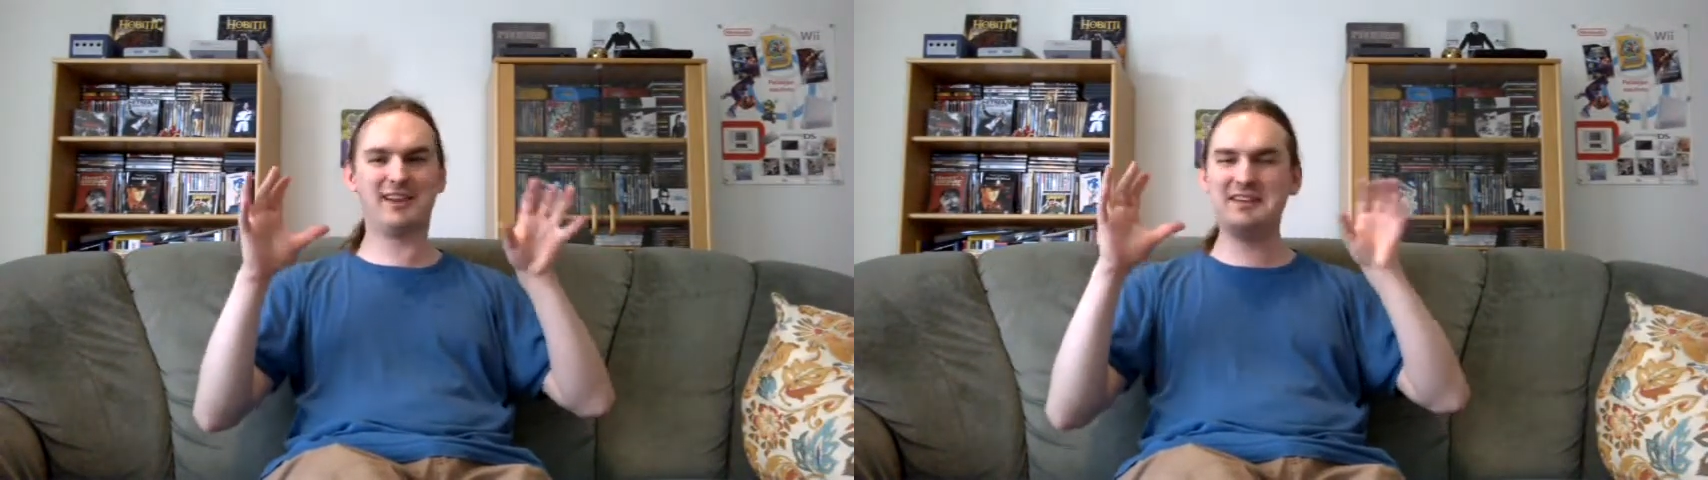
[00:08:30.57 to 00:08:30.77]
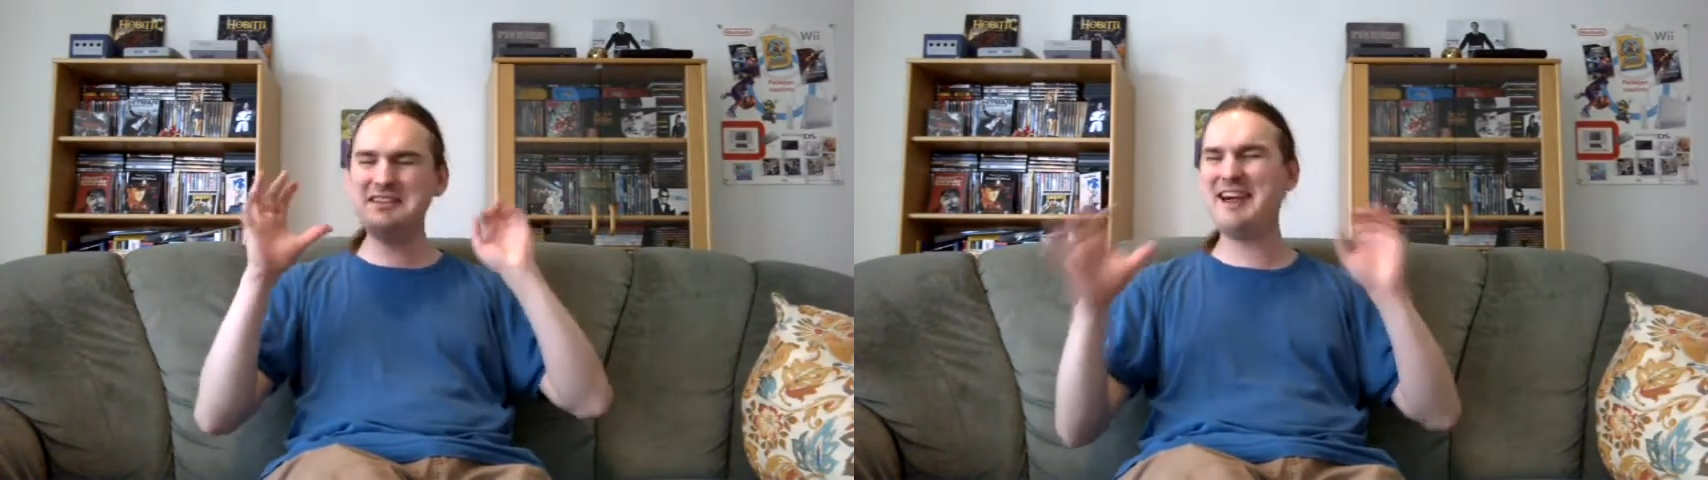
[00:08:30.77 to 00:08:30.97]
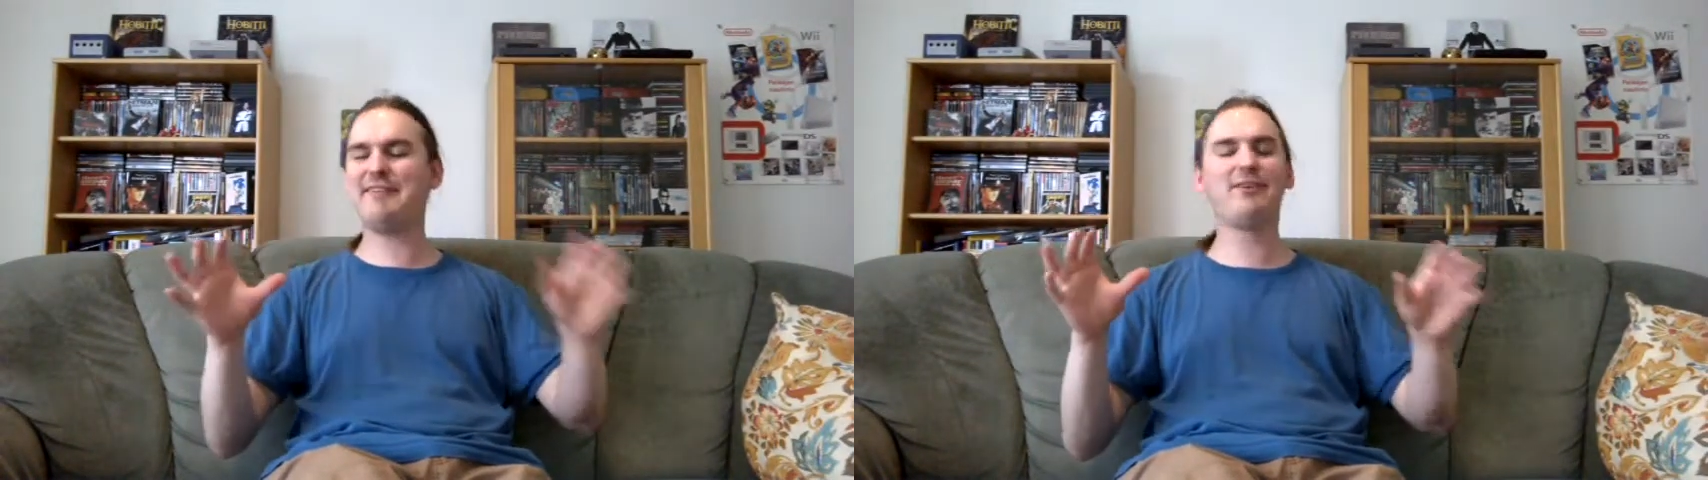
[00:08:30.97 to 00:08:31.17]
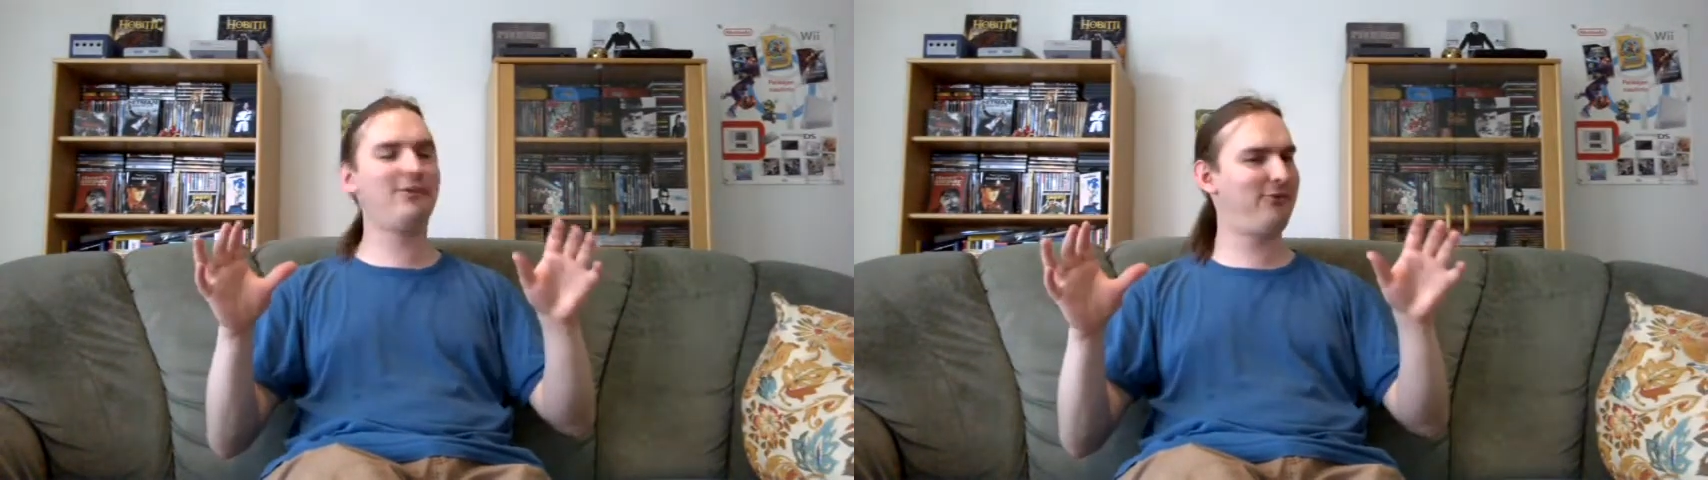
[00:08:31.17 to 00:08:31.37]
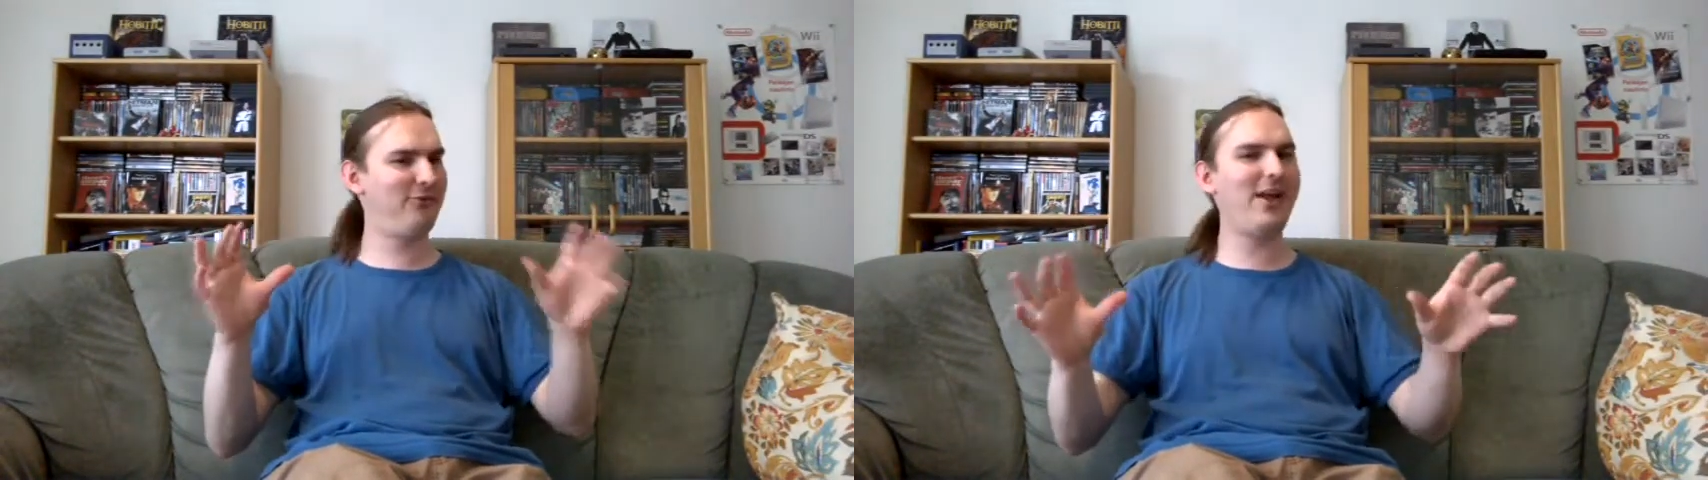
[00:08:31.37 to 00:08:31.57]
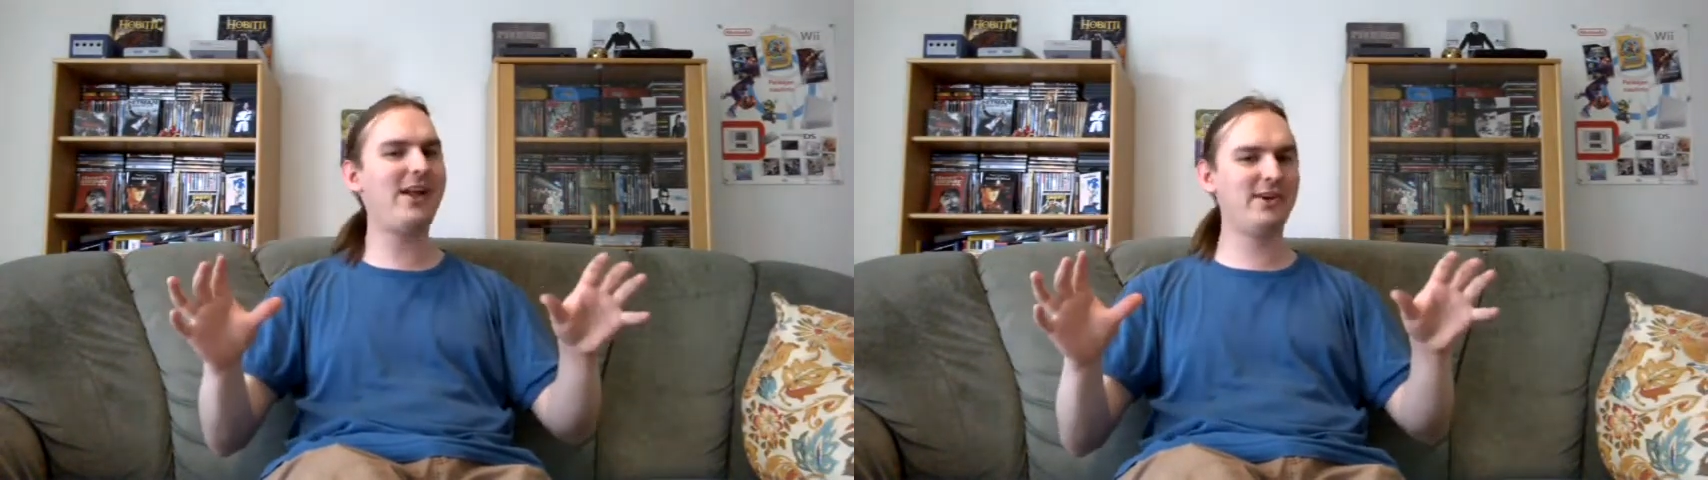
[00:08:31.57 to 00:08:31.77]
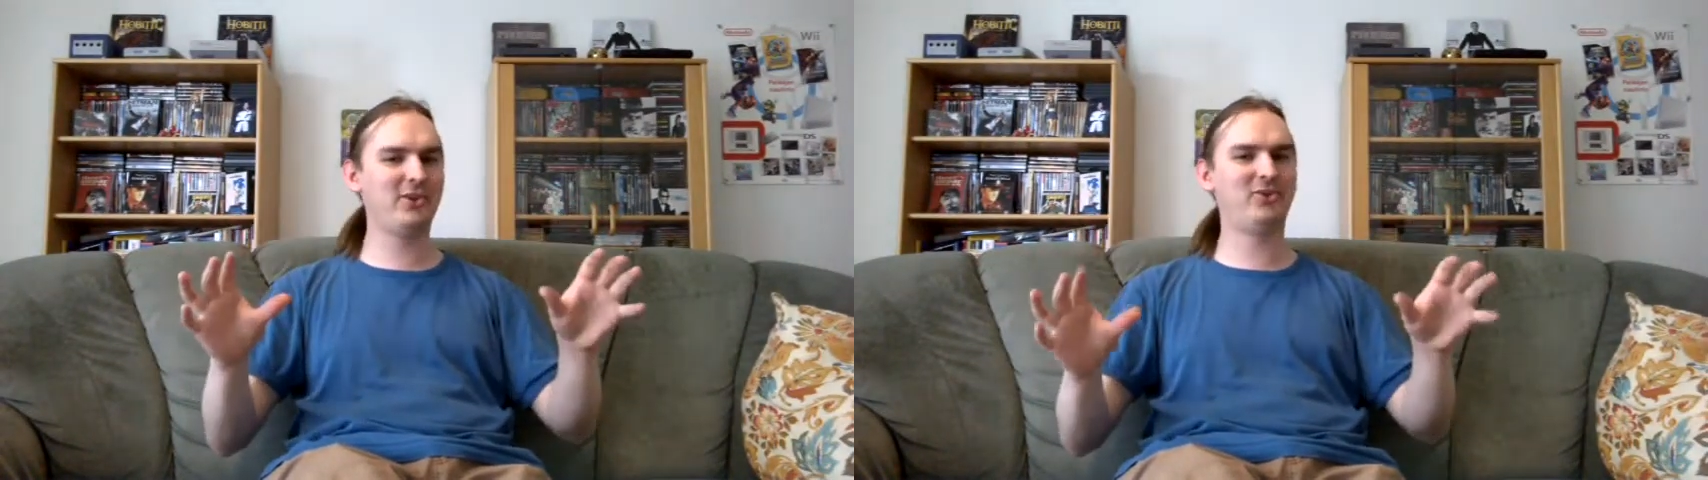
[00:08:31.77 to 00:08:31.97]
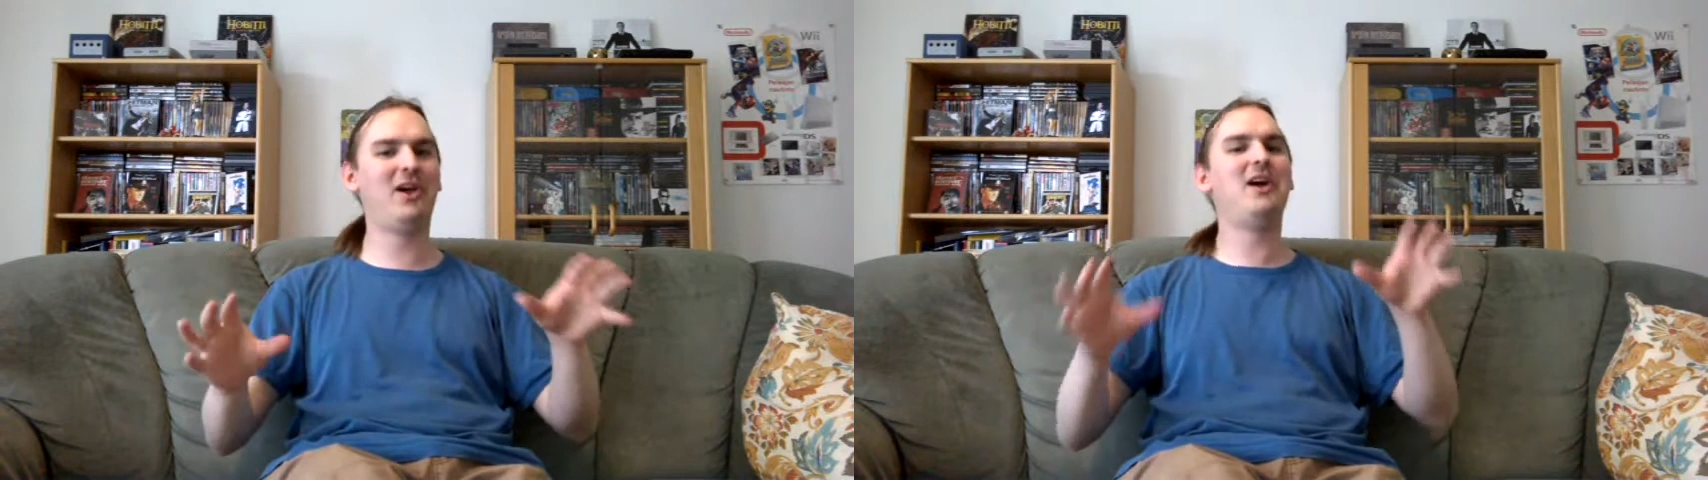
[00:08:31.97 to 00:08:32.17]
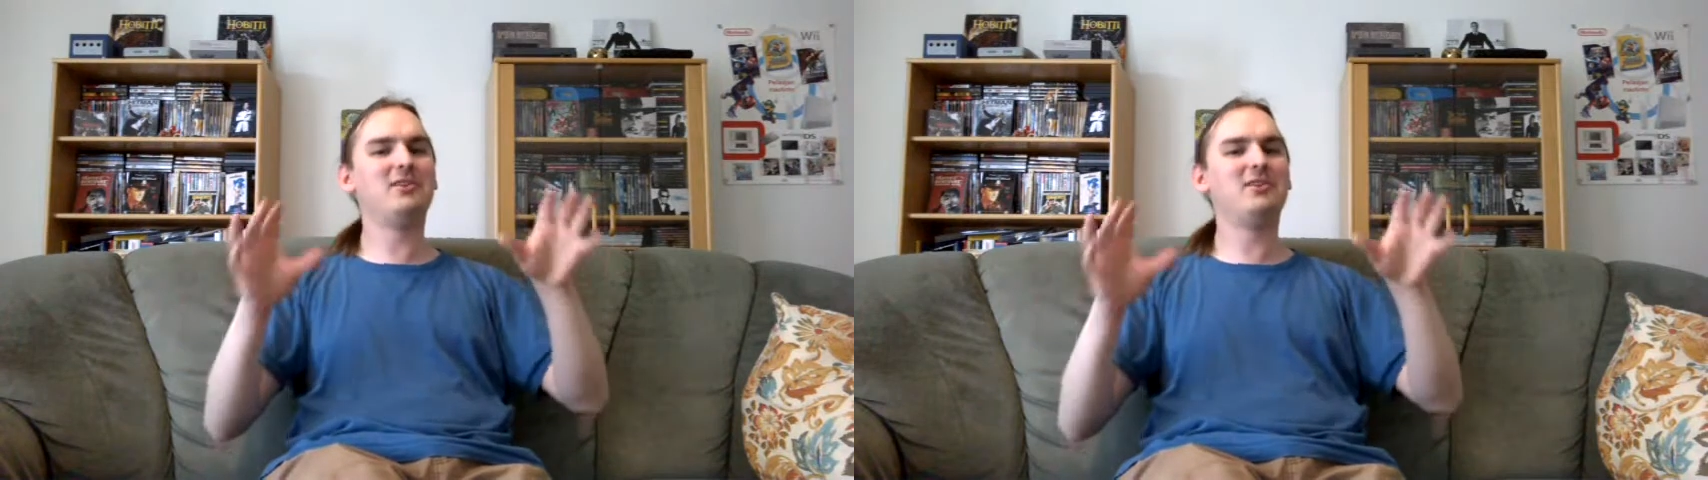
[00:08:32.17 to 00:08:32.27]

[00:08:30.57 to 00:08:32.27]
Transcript: never fails